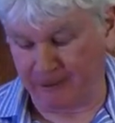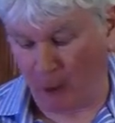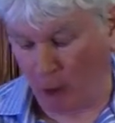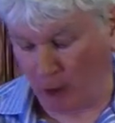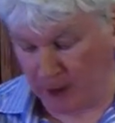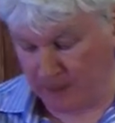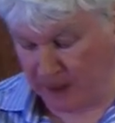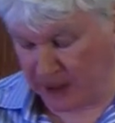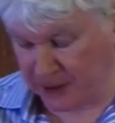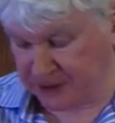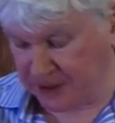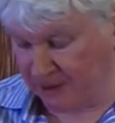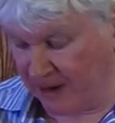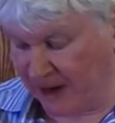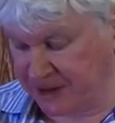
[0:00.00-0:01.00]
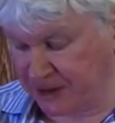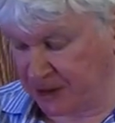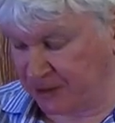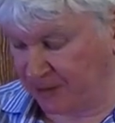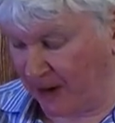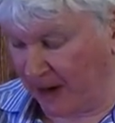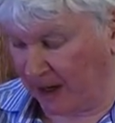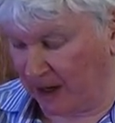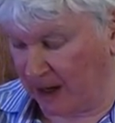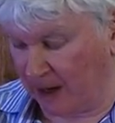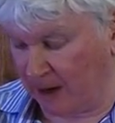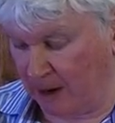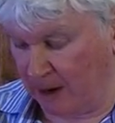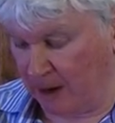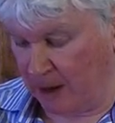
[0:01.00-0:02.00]
fallen because the investors finally
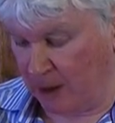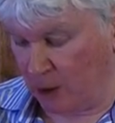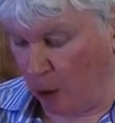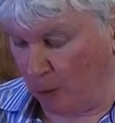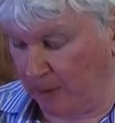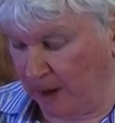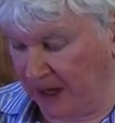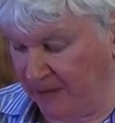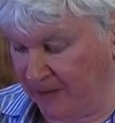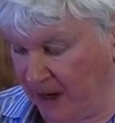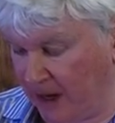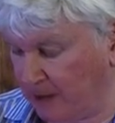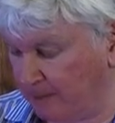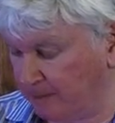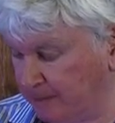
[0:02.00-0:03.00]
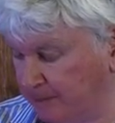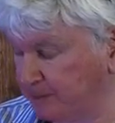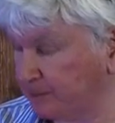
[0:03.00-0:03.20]
are not believing in them.